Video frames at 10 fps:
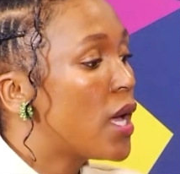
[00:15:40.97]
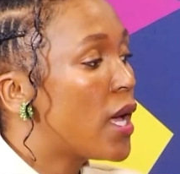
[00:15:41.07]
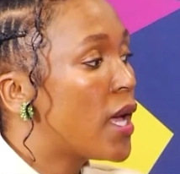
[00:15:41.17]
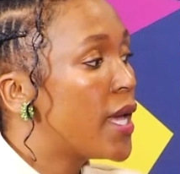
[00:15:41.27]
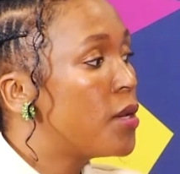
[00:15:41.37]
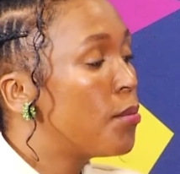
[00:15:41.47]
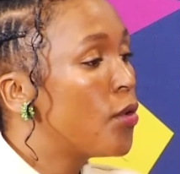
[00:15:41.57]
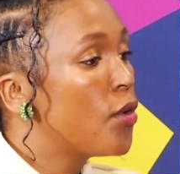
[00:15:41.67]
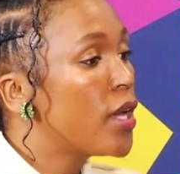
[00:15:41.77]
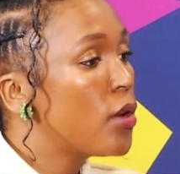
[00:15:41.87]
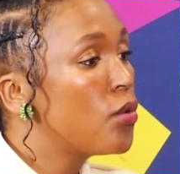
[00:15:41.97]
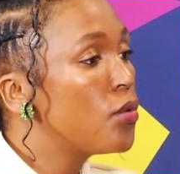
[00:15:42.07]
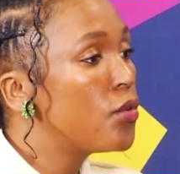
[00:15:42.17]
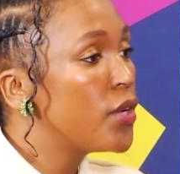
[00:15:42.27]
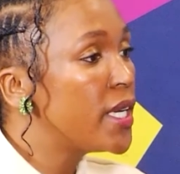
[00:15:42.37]
an employer
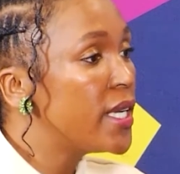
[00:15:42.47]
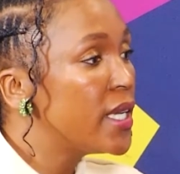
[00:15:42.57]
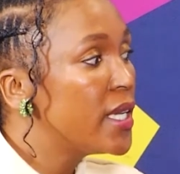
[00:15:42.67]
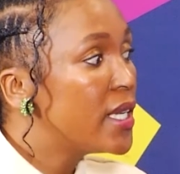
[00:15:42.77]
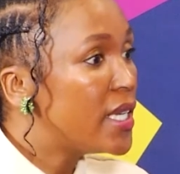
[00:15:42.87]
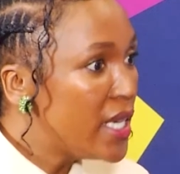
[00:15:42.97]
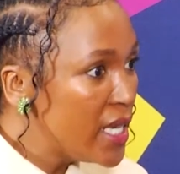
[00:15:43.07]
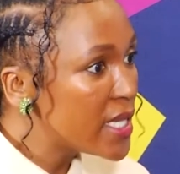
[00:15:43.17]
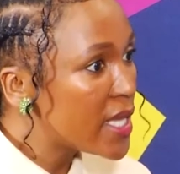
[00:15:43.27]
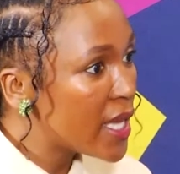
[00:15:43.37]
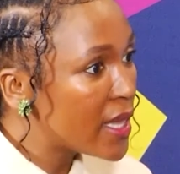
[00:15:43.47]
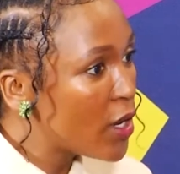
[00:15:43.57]
who really needs that.